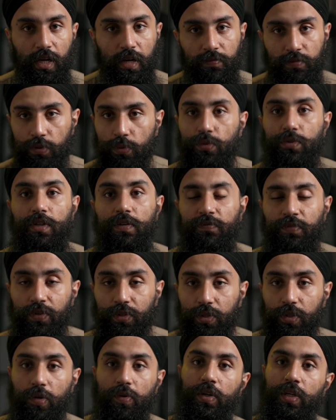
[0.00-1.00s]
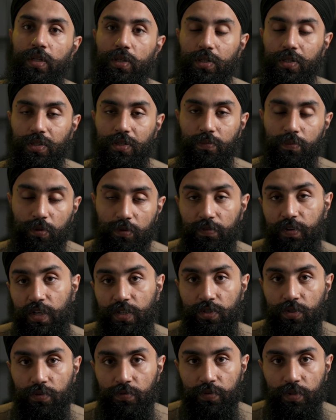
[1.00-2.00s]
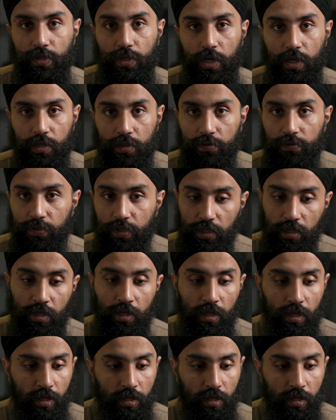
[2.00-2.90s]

I've used it for 3 years in professional photography.